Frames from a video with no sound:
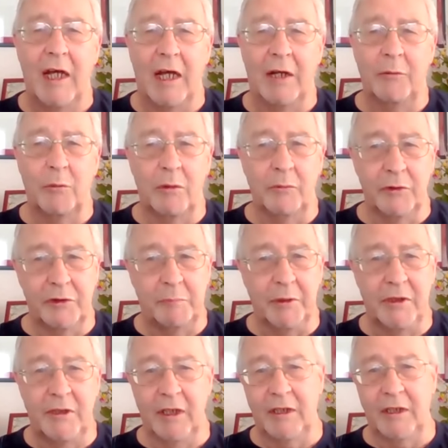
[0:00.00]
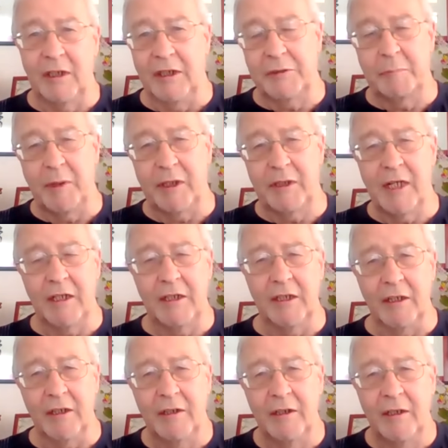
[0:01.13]
And what was particularly
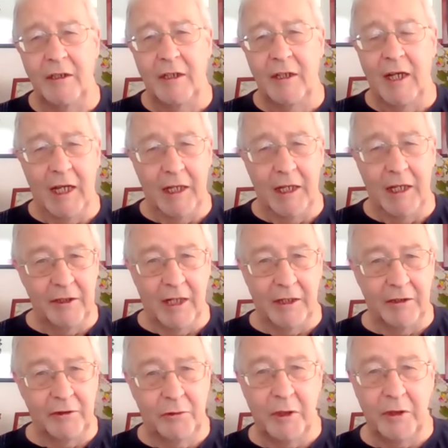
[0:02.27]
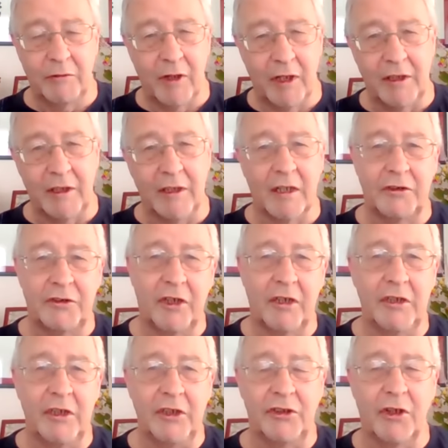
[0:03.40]
spectacular, and quite rightly our
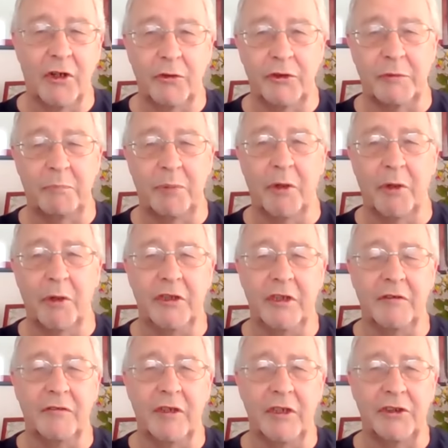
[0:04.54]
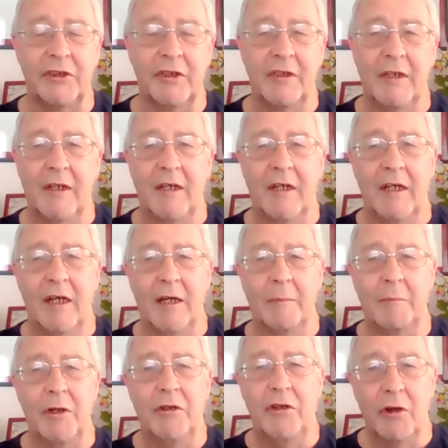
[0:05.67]
Chinese host boasted of this,
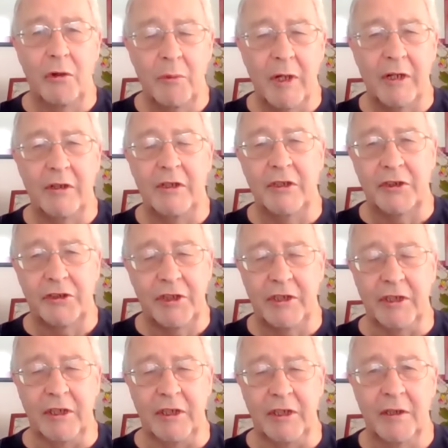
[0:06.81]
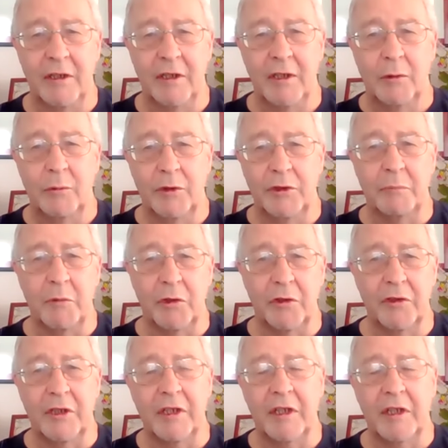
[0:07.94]
nowhere in the city was
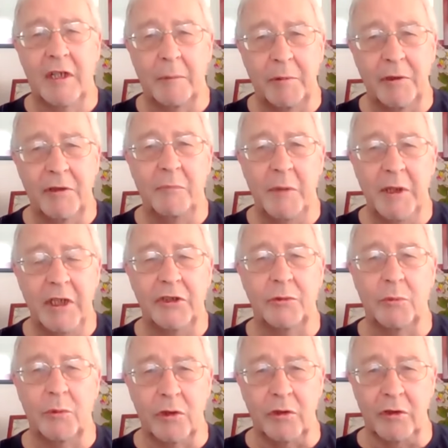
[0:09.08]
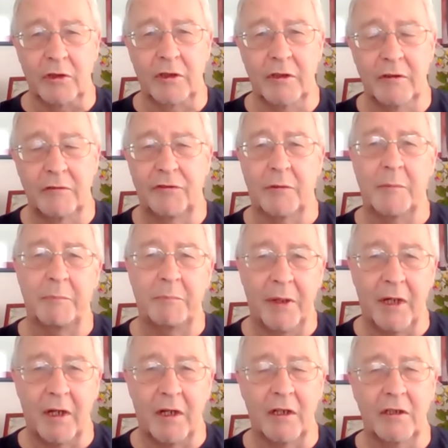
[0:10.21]
more than a couple of minutes walk from a
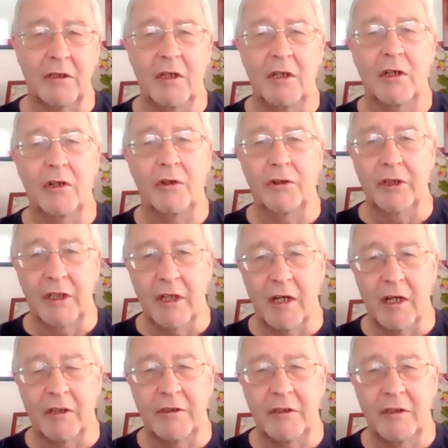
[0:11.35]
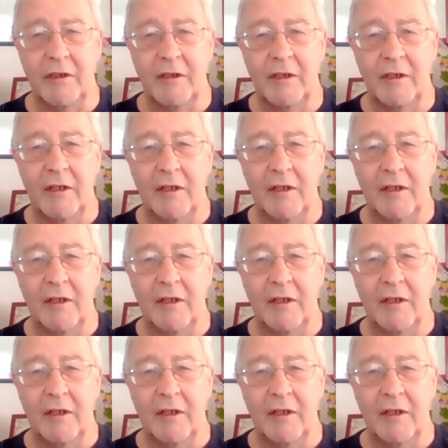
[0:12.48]
park or a garden,